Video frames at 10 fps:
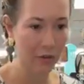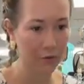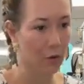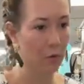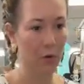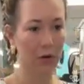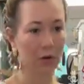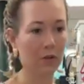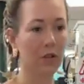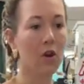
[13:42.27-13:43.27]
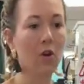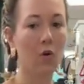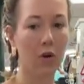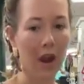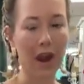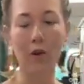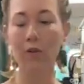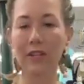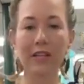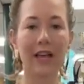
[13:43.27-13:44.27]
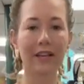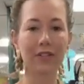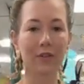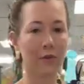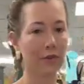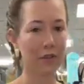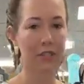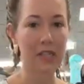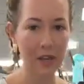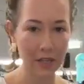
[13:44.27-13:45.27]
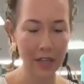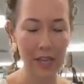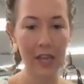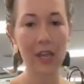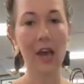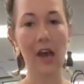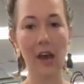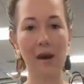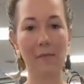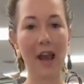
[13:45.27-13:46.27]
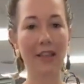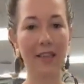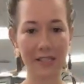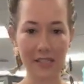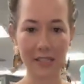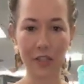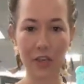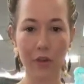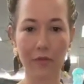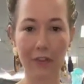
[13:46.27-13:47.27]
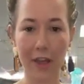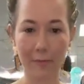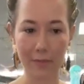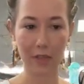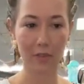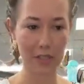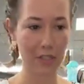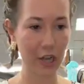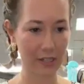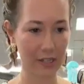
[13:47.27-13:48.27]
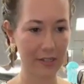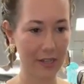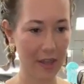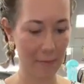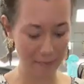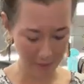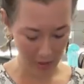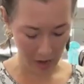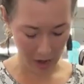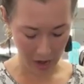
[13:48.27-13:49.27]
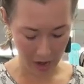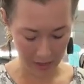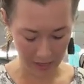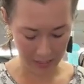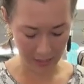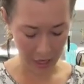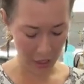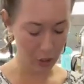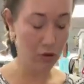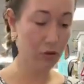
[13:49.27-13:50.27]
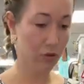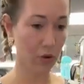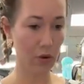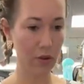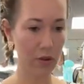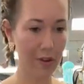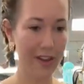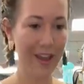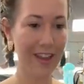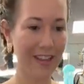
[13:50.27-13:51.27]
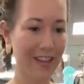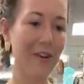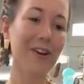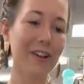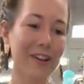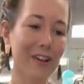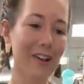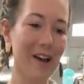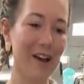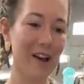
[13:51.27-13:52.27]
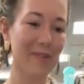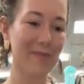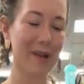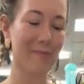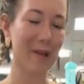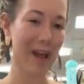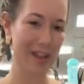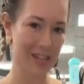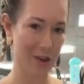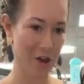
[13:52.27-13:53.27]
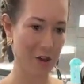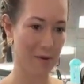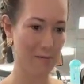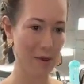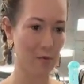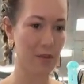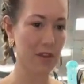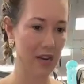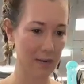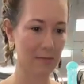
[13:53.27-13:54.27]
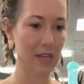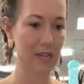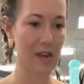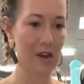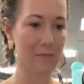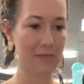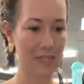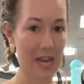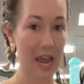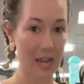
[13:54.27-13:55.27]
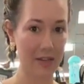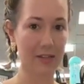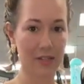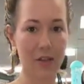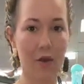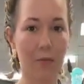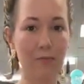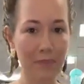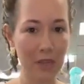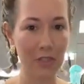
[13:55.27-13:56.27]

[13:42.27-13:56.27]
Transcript: colorful world, or I only like to do it very subtly, um, this is the show for them. So suggest it to them. Yeah. Uh, this neutral, and they call it um, Python, but we named it um, Snake. So